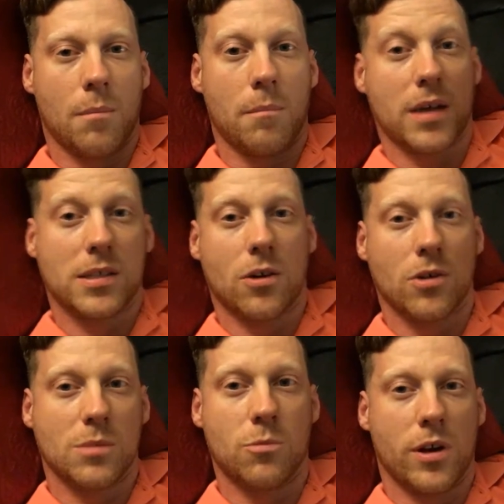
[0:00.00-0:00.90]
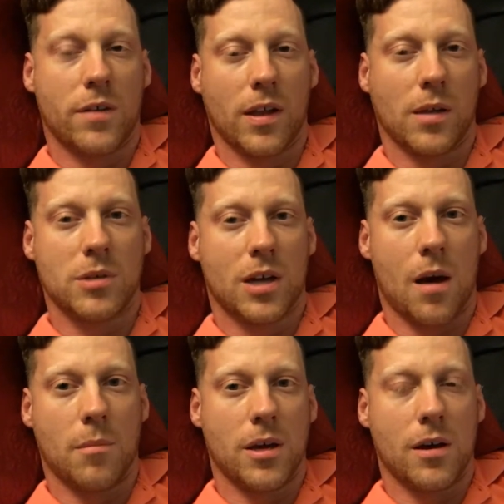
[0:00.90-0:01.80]
Mexico is a more developed
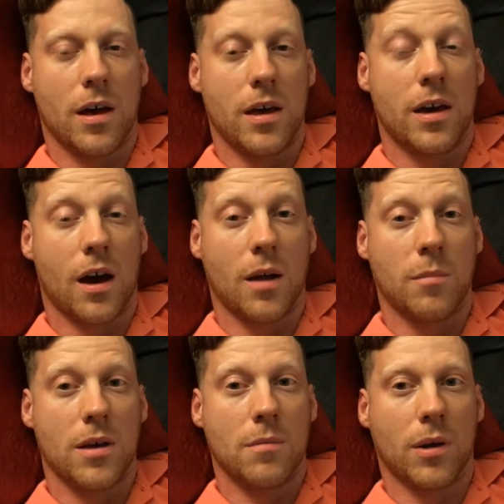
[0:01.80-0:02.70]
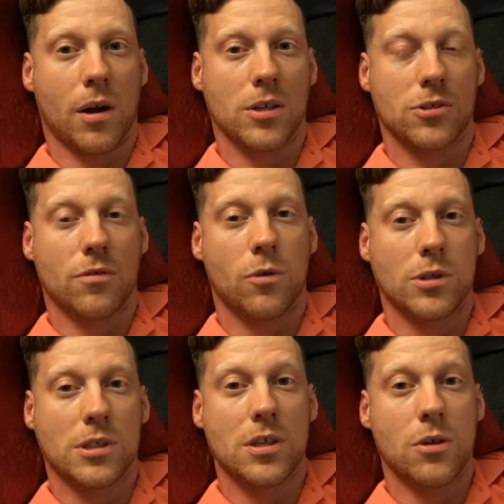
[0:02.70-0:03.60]
economy, but also, of
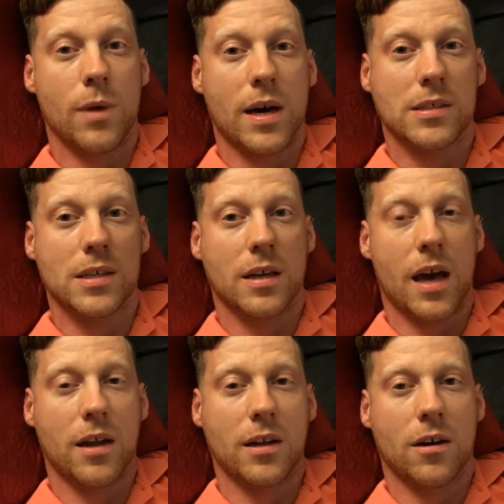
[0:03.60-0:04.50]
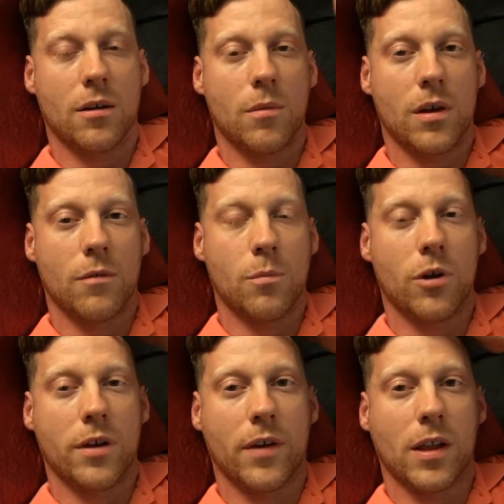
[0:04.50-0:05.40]
course, the U.S. and Canada are even
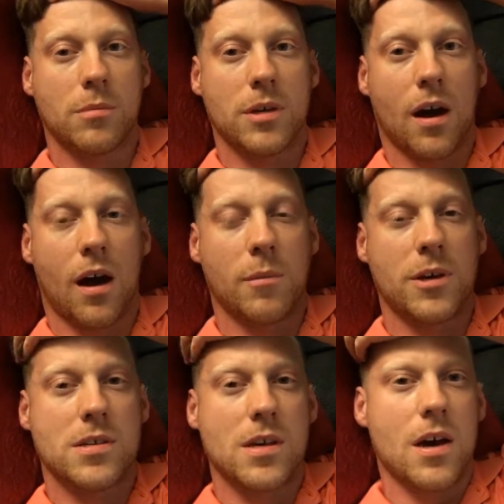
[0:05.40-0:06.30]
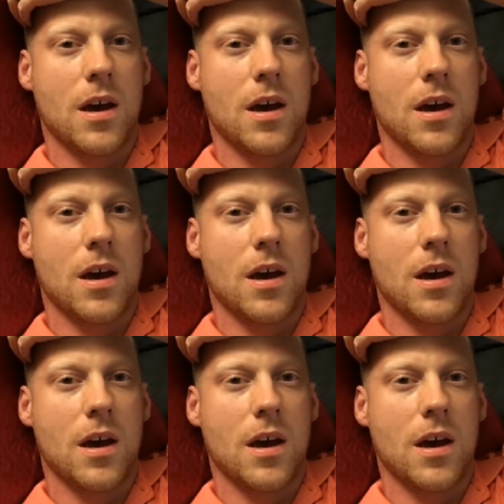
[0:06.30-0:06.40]
more developed economies.